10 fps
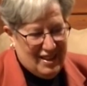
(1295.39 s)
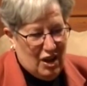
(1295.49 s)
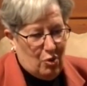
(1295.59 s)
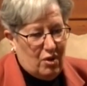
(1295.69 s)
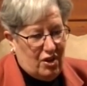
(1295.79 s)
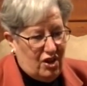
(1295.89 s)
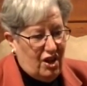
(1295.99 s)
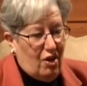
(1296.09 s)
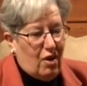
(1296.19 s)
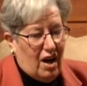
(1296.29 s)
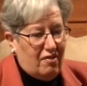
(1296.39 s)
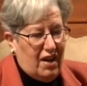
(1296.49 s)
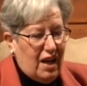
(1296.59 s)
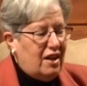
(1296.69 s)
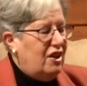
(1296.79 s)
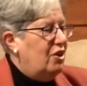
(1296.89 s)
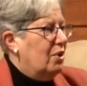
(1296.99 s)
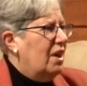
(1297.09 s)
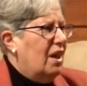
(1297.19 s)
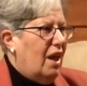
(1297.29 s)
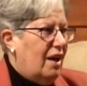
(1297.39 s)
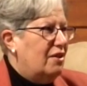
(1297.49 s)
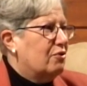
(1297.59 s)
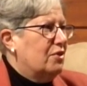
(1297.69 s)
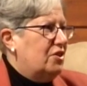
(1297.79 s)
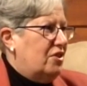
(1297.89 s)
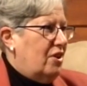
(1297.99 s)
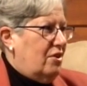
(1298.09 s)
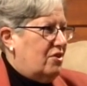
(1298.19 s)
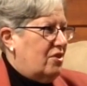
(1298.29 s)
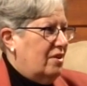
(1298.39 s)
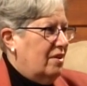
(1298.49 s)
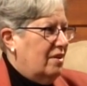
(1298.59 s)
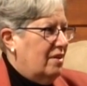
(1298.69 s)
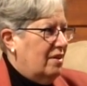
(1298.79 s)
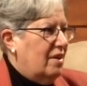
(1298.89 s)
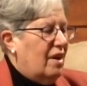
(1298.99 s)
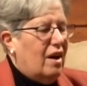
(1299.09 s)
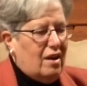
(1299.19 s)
well, yeah, you know, uh-huh. I've had to do a lot of research. Yes.